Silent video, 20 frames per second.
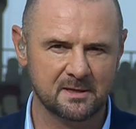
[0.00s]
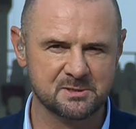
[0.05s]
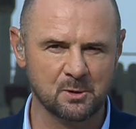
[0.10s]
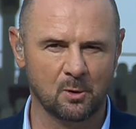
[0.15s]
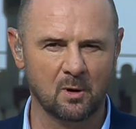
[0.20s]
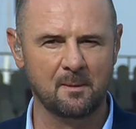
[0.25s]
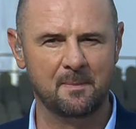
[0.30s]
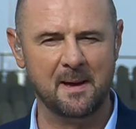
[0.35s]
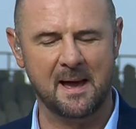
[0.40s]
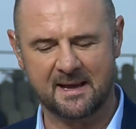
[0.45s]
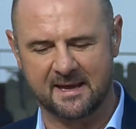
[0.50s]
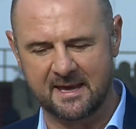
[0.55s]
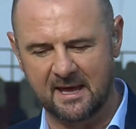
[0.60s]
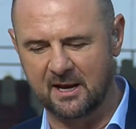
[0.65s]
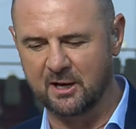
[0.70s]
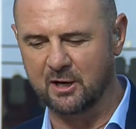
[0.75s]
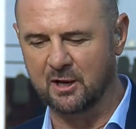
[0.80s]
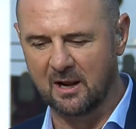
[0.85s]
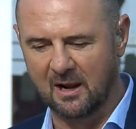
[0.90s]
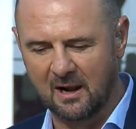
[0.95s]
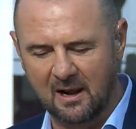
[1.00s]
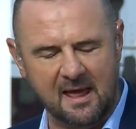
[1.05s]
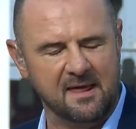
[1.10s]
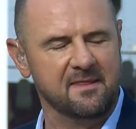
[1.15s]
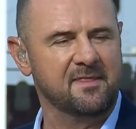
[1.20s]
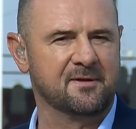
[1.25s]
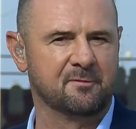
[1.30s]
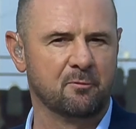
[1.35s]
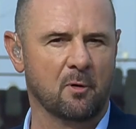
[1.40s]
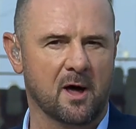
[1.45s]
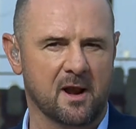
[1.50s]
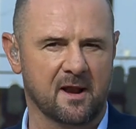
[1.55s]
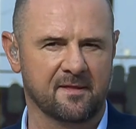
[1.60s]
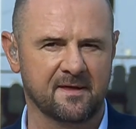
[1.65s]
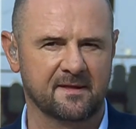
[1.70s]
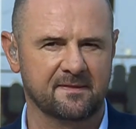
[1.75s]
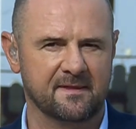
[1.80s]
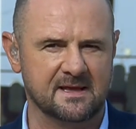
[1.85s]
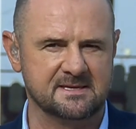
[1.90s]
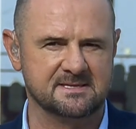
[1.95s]
it's all about getting your length right. I
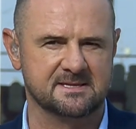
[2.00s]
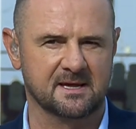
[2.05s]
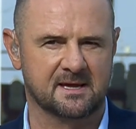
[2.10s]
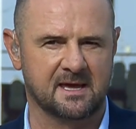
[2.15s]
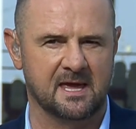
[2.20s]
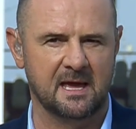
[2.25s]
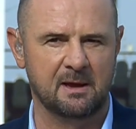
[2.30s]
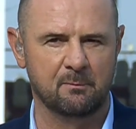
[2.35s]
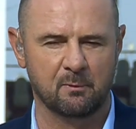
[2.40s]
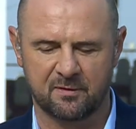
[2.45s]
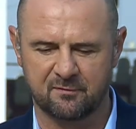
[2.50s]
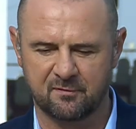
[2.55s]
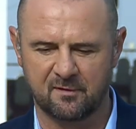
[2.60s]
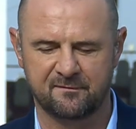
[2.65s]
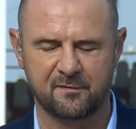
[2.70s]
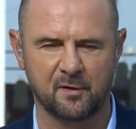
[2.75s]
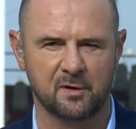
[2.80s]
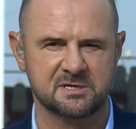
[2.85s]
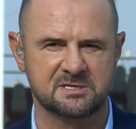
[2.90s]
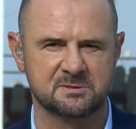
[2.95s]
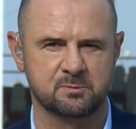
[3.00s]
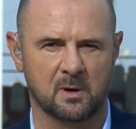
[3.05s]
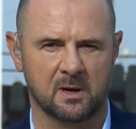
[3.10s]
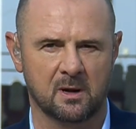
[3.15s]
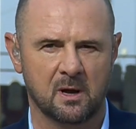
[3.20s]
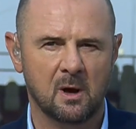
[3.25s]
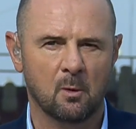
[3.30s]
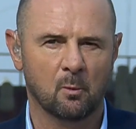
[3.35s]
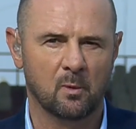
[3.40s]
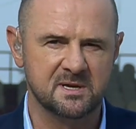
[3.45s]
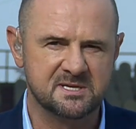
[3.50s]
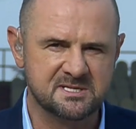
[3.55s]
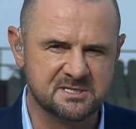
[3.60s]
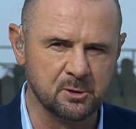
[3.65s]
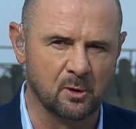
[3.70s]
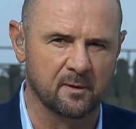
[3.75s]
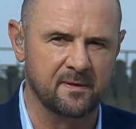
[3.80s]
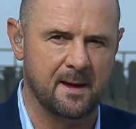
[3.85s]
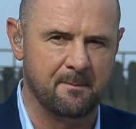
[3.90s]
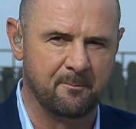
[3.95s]
think that's the key with reverse swing. We
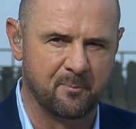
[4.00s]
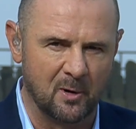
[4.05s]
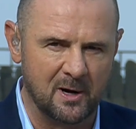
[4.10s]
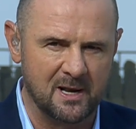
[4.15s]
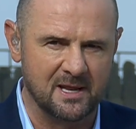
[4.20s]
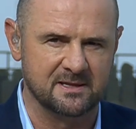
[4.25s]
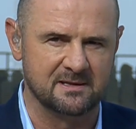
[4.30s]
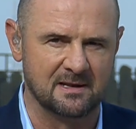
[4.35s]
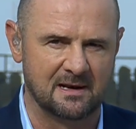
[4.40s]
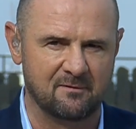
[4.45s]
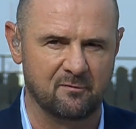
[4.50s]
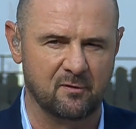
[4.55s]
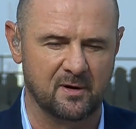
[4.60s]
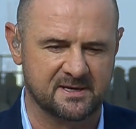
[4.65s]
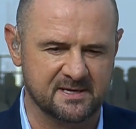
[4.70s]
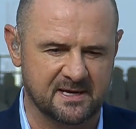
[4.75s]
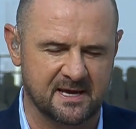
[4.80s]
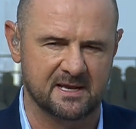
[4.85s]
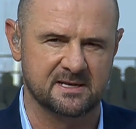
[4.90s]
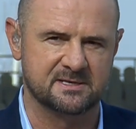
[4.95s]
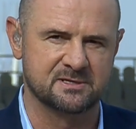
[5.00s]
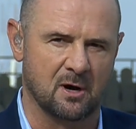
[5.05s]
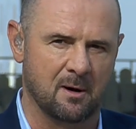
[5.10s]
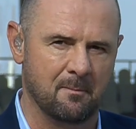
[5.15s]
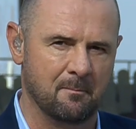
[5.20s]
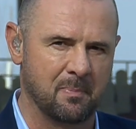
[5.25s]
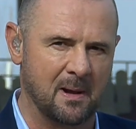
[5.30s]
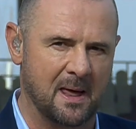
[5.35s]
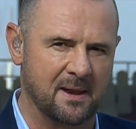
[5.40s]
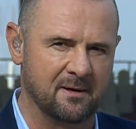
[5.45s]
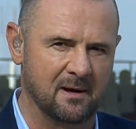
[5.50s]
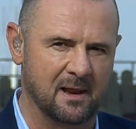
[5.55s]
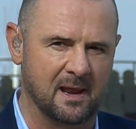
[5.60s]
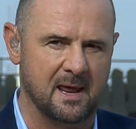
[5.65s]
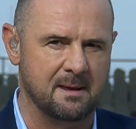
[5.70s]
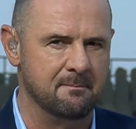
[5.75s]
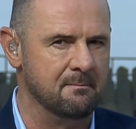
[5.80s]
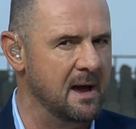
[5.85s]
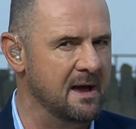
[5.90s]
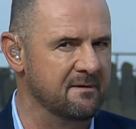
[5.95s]
saw that brilliant delivery to get Tom Blundell out.
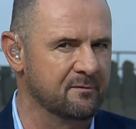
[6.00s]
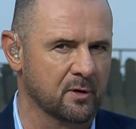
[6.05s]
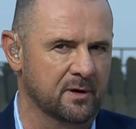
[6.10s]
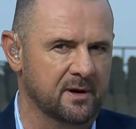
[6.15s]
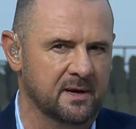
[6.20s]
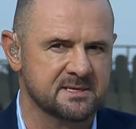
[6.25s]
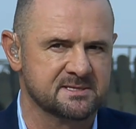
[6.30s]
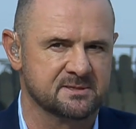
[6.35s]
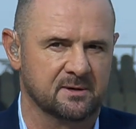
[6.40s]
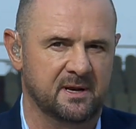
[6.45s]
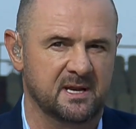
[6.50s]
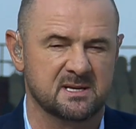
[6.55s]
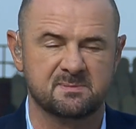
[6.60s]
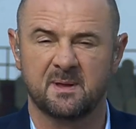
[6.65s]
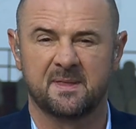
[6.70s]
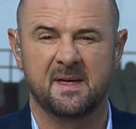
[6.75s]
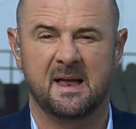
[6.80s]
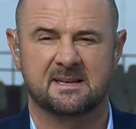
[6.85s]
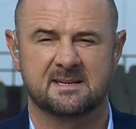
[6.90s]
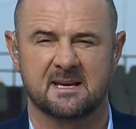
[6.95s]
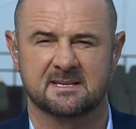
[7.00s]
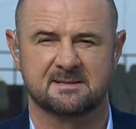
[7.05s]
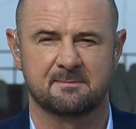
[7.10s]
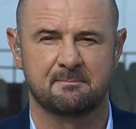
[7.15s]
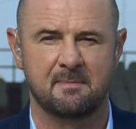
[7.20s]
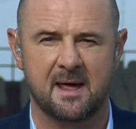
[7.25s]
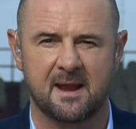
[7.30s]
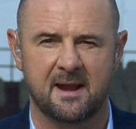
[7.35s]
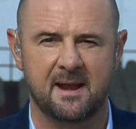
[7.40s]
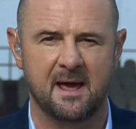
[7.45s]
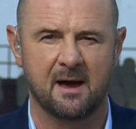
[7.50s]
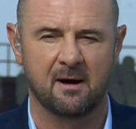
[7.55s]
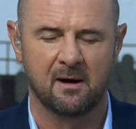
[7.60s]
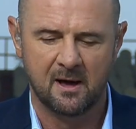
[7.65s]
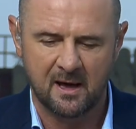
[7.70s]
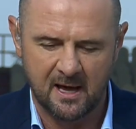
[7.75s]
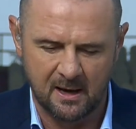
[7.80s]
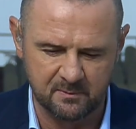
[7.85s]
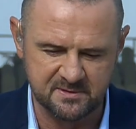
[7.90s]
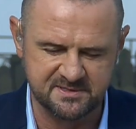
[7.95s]
He may have got an inside edge, but that doesn't matter now.
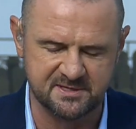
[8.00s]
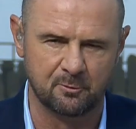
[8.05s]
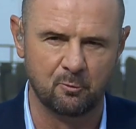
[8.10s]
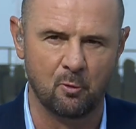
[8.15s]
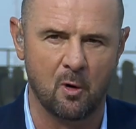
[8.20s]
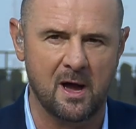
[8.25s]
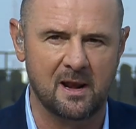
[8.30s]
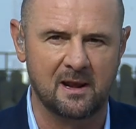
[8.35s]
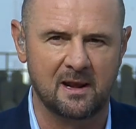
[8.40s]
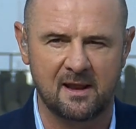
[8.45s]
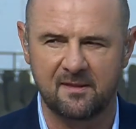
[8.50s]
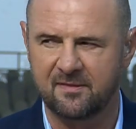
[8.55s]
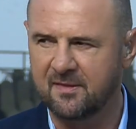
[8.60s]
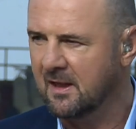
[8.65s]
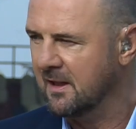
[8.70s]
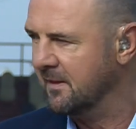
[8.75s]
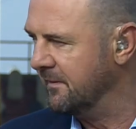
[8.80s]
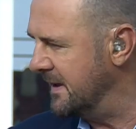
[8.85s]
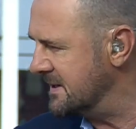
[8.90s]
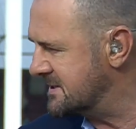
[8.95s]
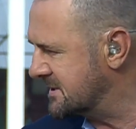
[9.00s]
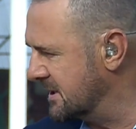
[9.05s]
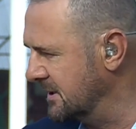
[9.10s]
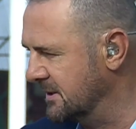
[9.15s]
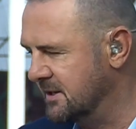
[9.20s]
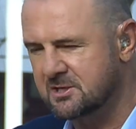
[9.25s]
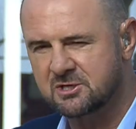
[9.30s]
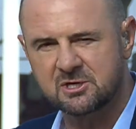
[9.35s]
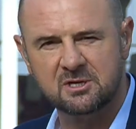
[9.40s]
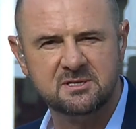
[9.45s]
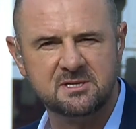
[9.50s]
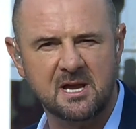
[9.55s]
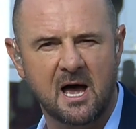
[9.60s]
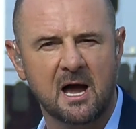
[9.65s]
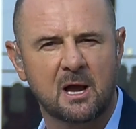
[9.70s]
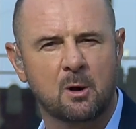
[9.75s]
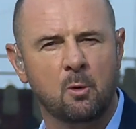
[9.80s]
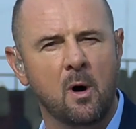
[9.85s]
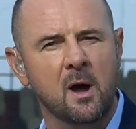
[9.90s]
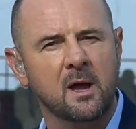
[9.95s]
It was the right length. These conditions
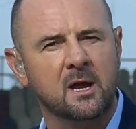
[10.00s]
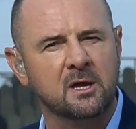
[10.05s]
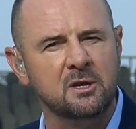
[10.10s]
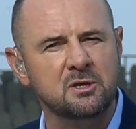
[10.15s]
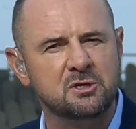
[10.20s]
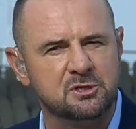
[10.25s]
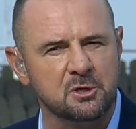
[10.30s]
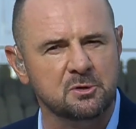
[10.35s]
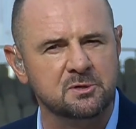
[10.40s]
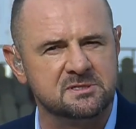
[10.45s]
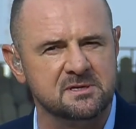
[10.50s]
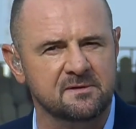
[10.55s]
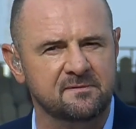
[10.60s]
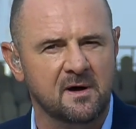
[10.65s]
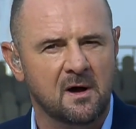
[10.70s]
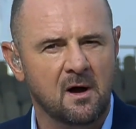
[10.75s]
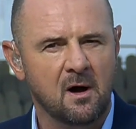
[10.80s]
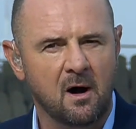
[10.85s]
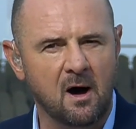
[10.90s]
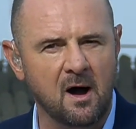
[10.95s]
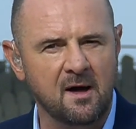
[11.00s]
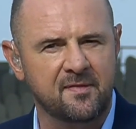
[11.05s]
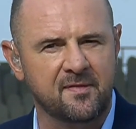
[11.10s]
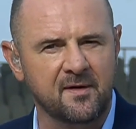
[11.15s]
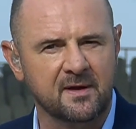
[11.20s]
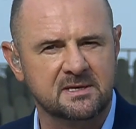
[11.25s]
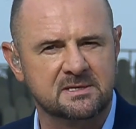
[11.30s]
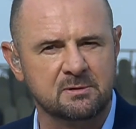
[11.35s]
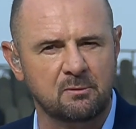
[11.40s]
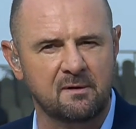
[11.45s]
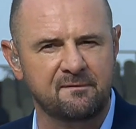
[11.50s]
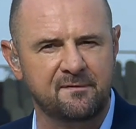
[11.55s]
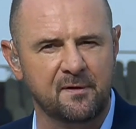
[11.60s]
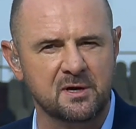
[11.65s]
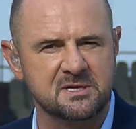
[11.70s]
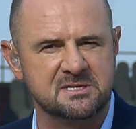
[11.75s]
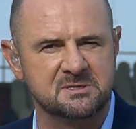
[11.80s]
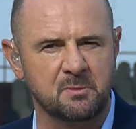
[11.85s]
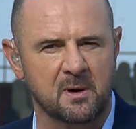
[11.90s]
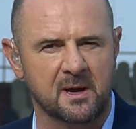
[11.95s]
are quite conducive, I think, to
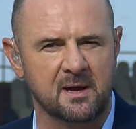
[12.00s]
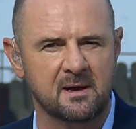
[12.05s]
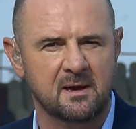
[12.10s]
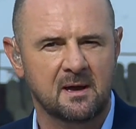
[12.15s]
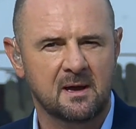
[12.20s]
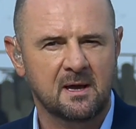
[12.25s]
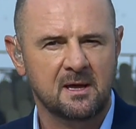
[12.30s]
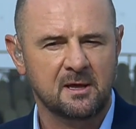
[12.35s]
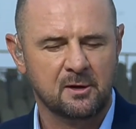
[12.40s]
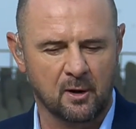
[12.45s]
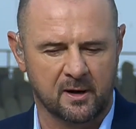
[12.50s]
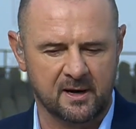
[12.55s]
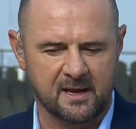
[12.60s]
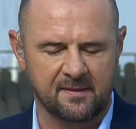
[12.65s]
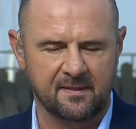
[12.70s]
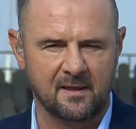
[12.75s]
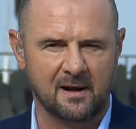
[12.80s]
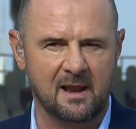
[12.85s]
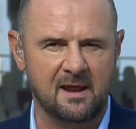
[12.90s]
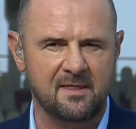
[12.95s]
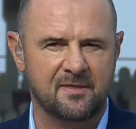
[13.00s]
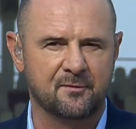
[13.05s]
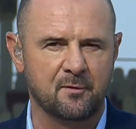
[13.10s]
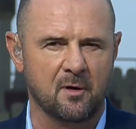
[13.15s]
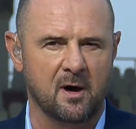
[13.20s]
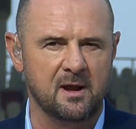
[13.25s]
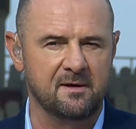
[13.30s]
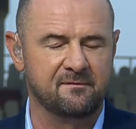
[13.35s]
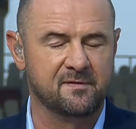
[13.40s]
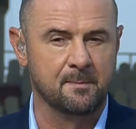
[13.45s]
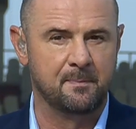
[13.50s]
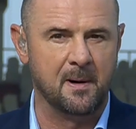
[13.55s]
reverse swing. Got to get the length right, and if